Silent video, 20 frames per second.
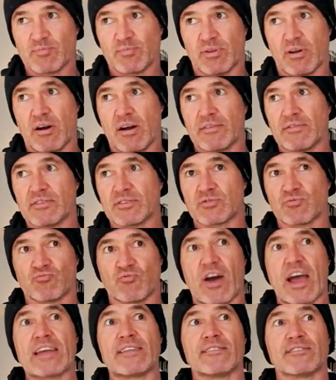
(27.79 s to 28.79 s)
blowing this
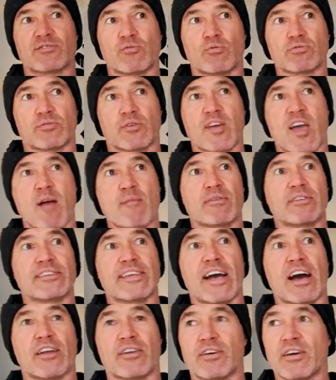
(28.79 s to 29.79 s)
rain that's also coming
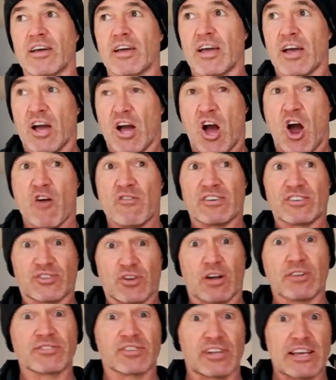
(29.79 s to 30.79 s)
down
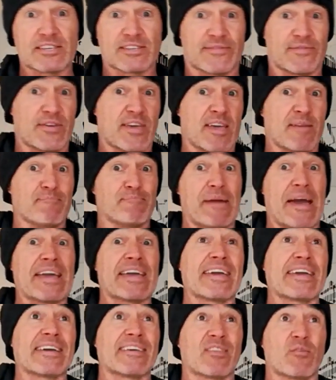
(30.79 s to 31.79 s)
horizontally. So if you hear
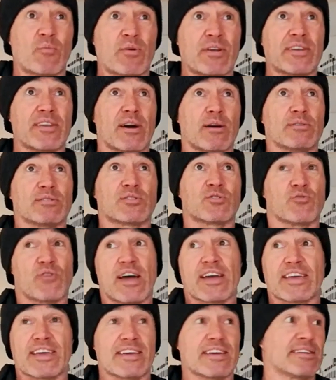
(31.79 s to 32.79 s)
banging in the windows,
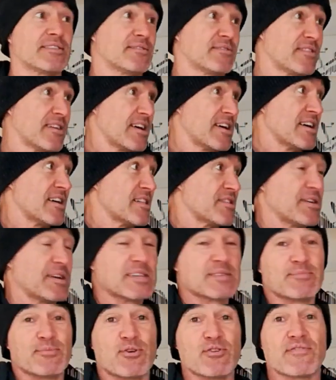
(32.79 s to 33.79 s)
cracking and
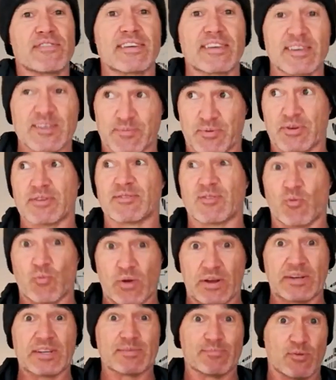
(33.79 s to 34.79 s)
things moving, it's because the
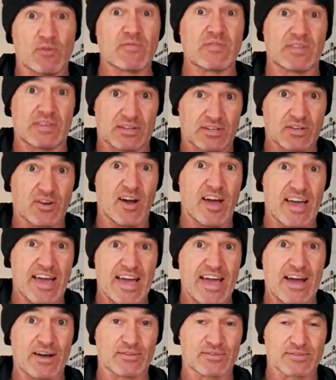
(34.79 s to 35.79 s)
wind is moving the entire
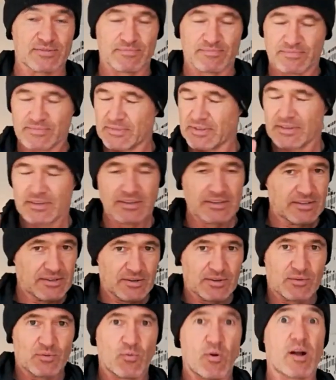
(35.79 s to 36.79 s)
house.
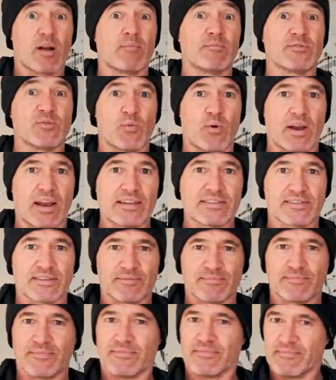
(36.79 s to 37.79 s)
Welcome to
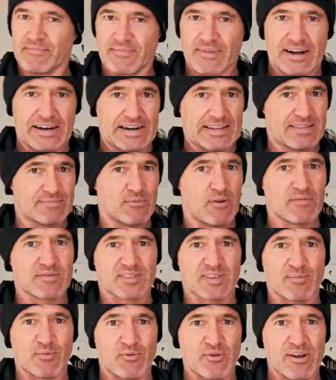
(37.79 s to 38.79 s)
Wellington. I need to move
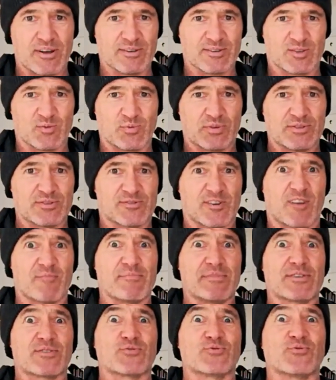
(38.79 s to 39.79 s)
somewhere else. The wind's driving
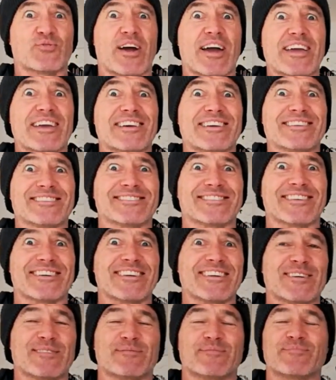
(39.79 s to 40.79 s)
me
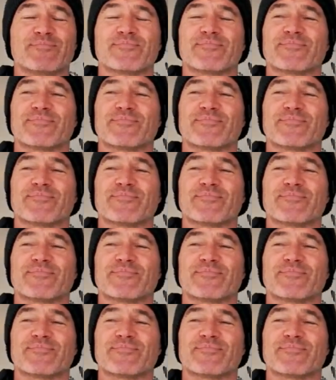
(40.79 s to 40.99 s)
crazy.